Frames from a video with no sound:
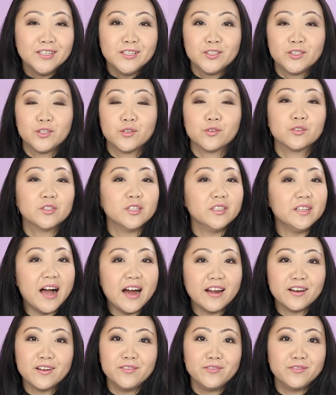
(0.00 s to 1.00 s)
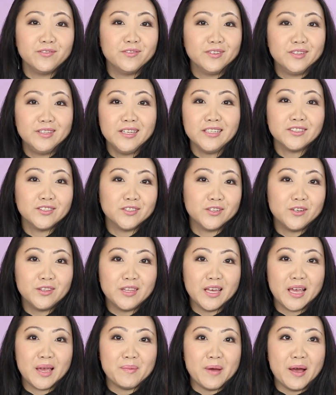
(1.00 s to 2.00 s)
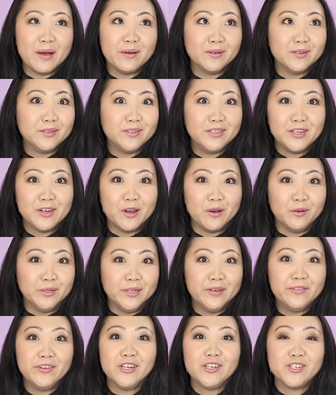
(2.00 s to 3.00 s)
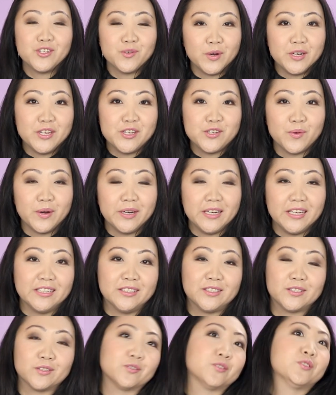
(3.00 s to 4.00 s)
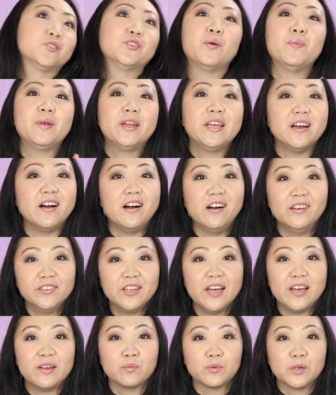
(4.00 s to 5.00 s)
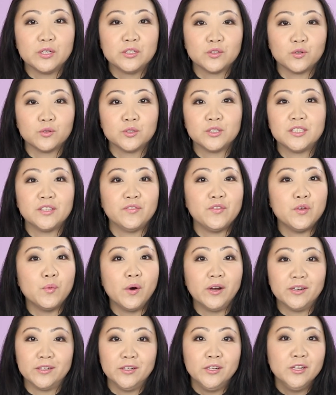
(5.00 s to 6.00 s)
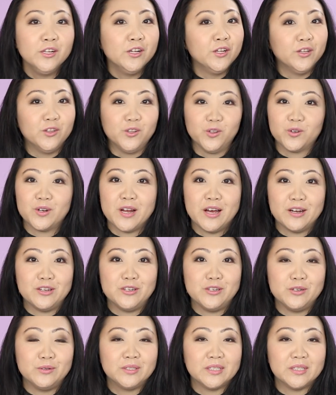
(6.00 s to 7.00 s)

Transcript: So there's a lot of that's the good thing about, you know, living in 2020 is there's so many online resources if you want to learn how to do